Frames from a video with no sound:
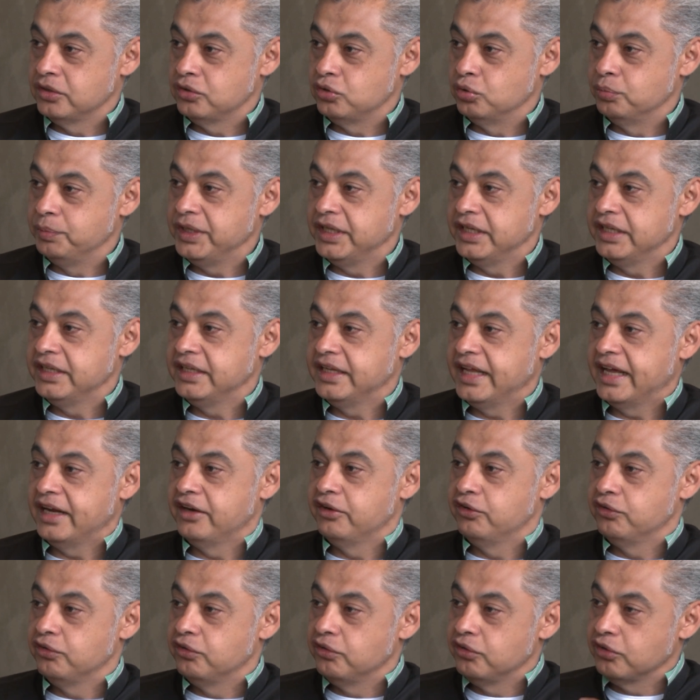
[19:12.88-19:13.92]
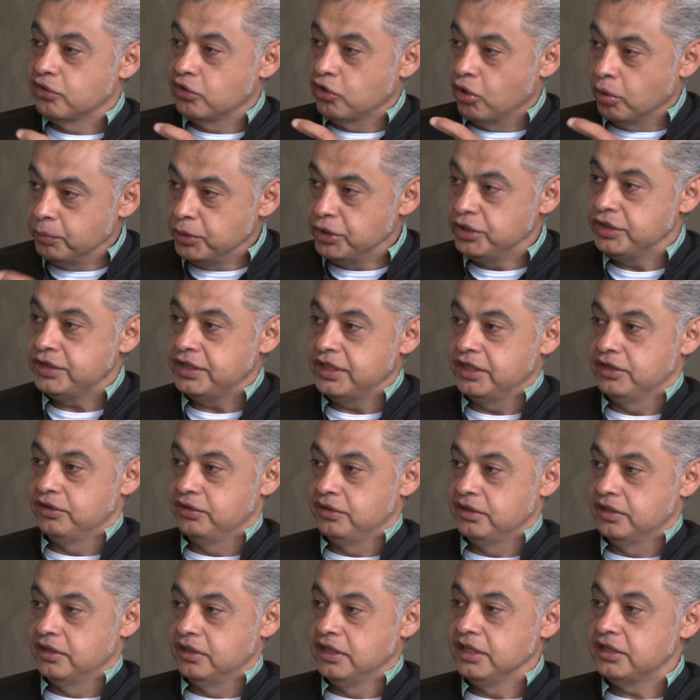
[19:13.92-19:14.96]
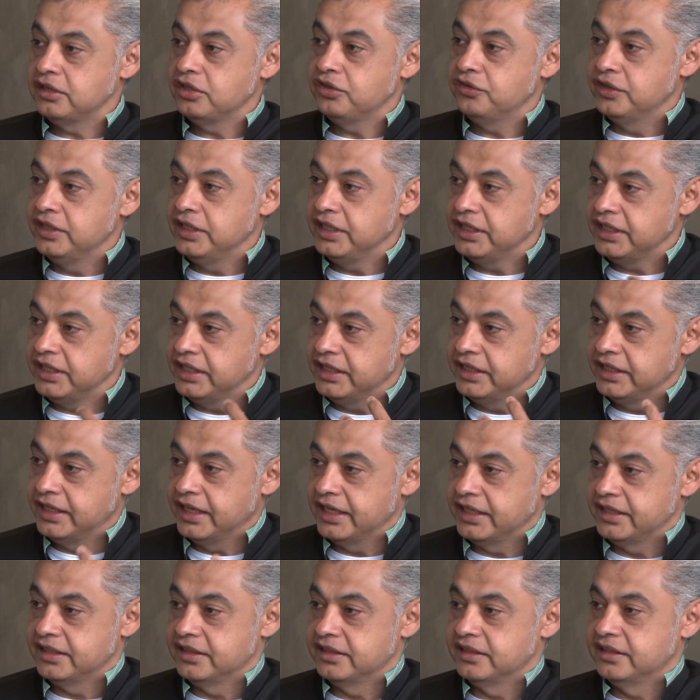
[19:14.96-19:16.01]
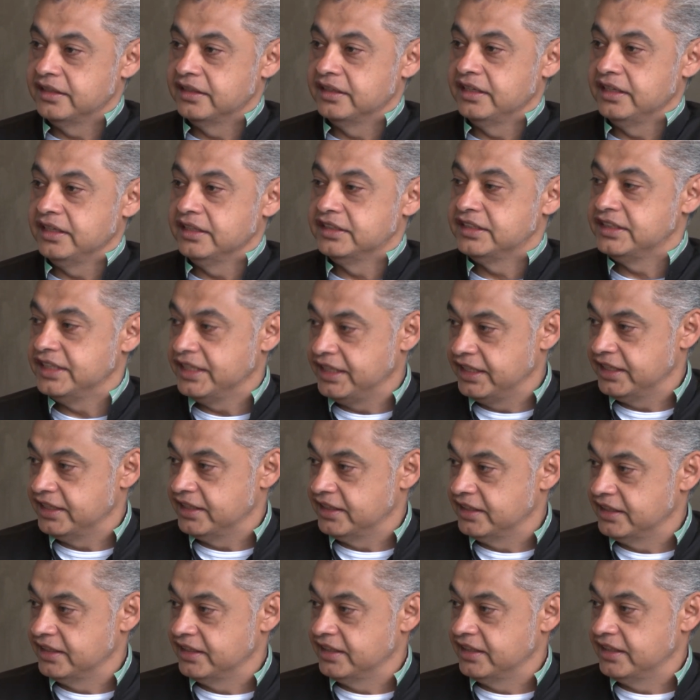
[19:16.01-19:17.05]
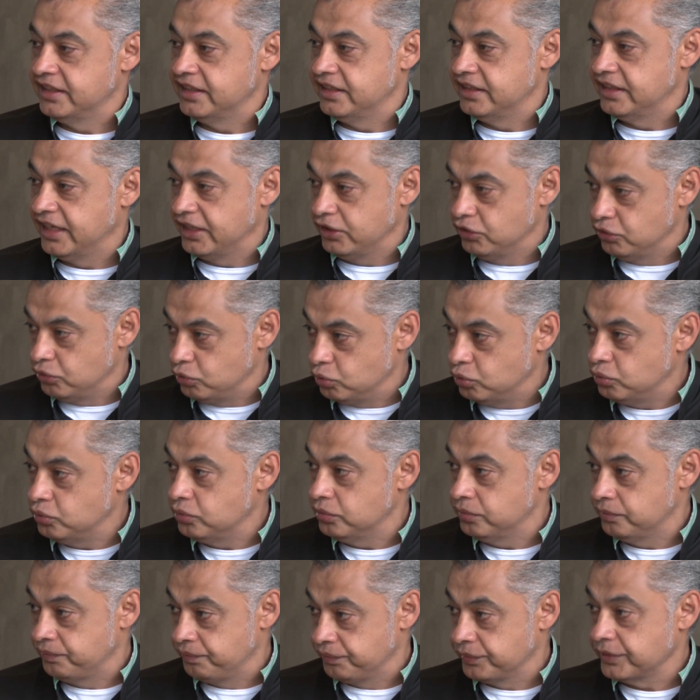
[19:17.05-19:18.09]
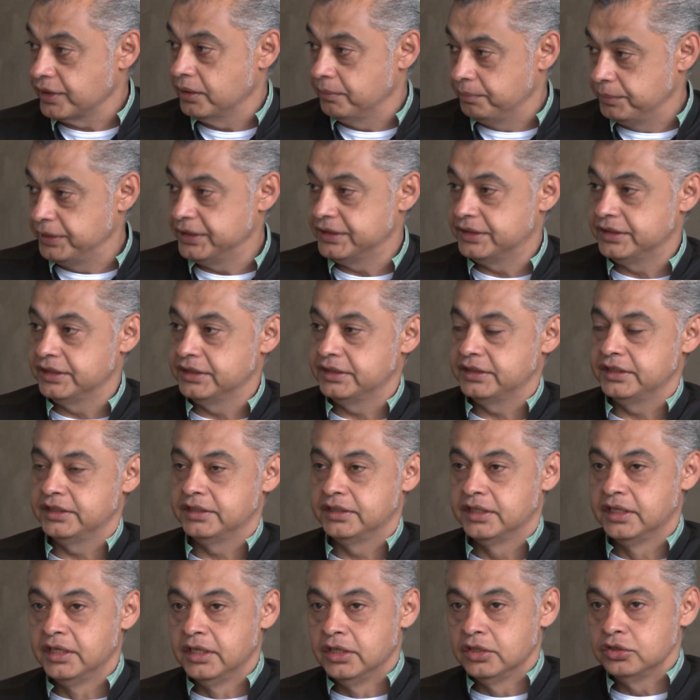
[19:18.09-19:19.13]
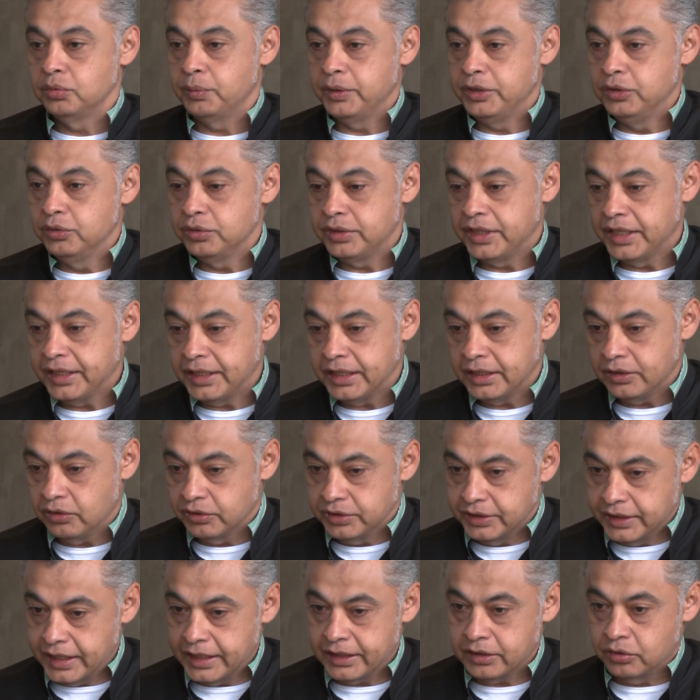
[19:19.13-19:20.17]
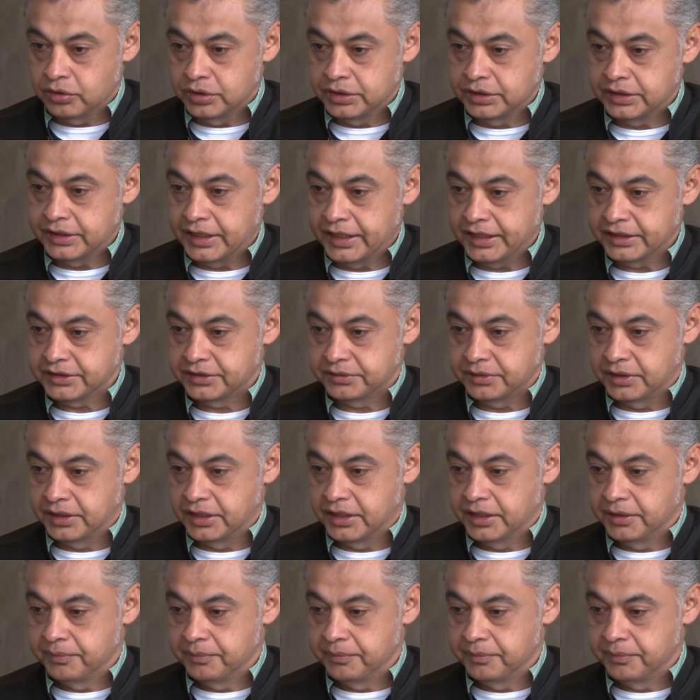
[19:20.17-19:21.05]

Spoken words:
to be in that community, literally in that city that you do business in. So when you take it on that context,